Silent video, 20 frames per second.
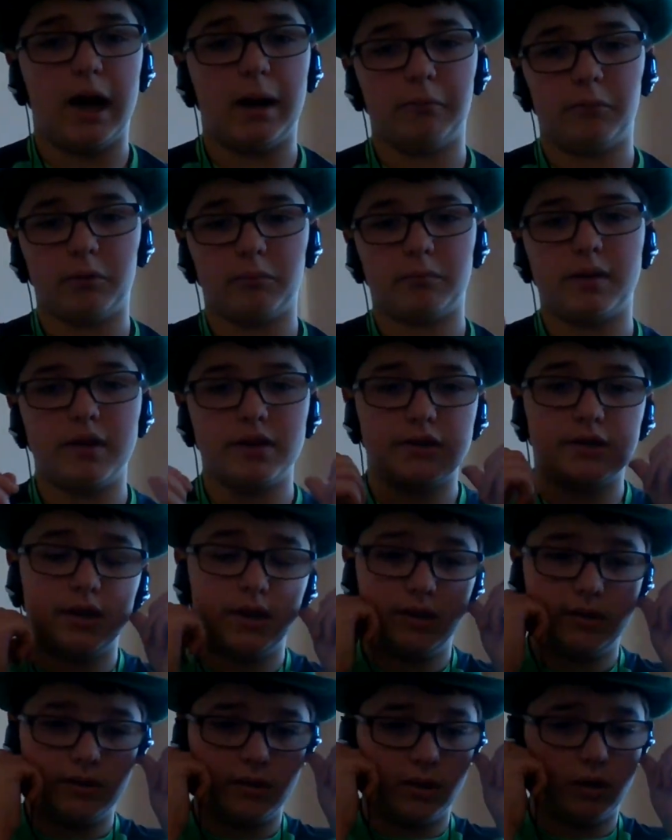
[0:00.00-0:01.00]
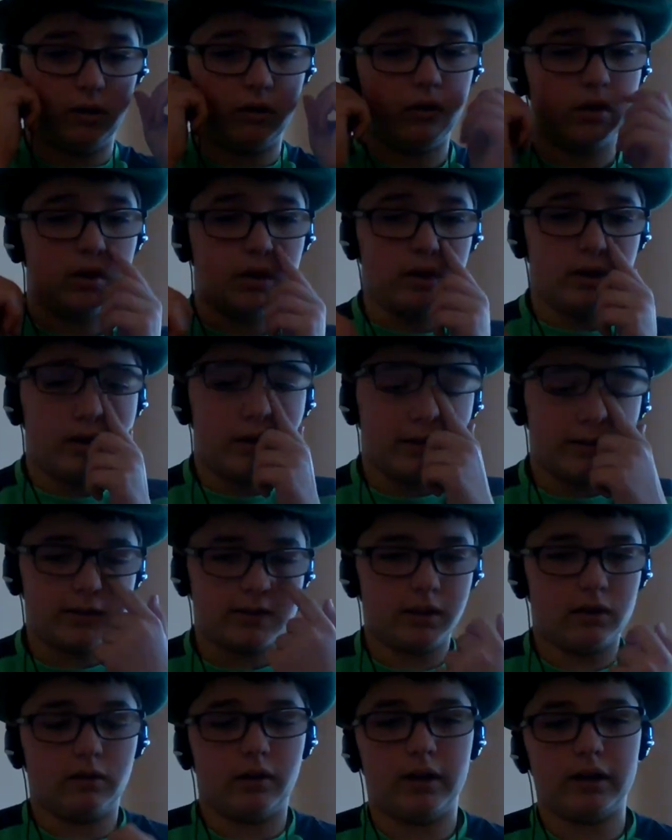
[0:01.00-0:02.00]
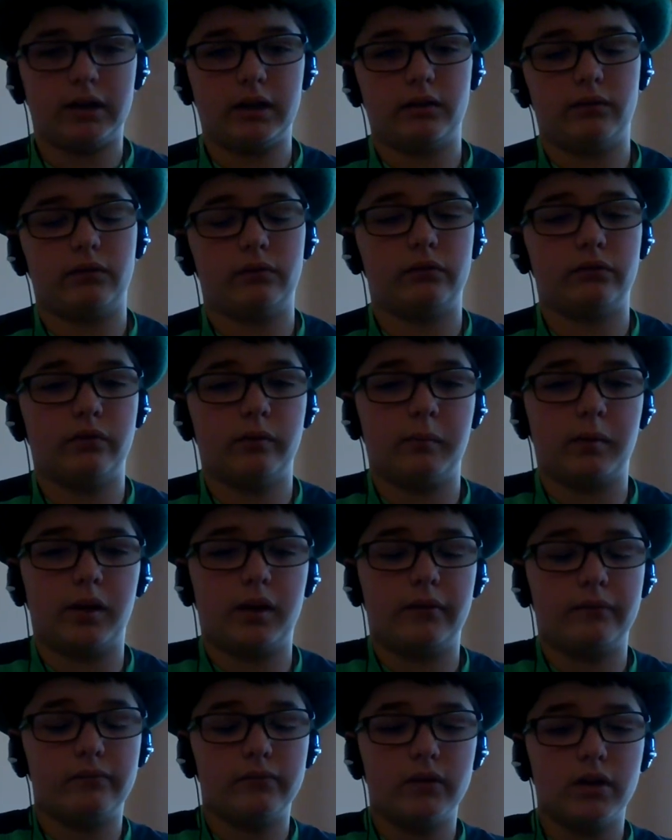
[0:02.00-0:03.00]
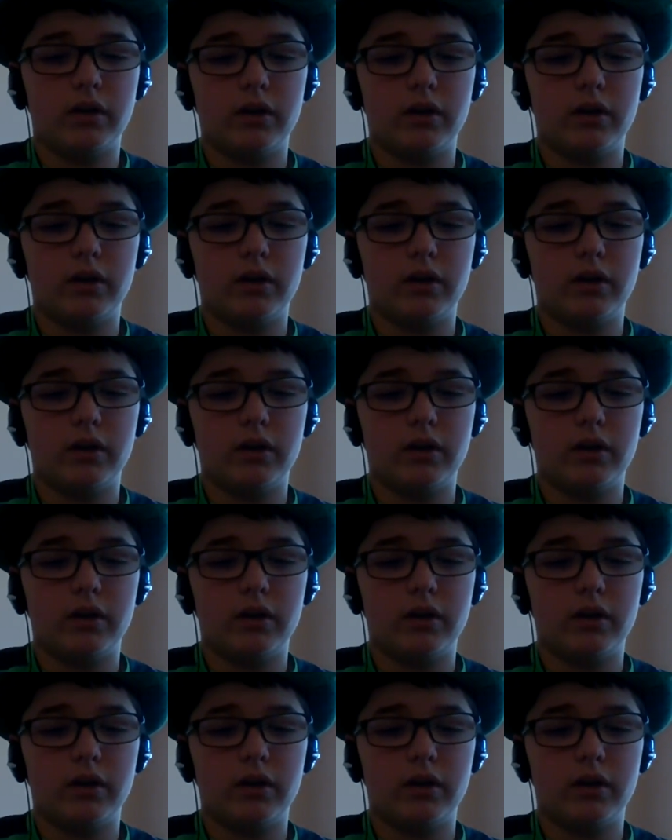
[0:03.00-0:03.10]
I'm on PC, so it's a lot different for me.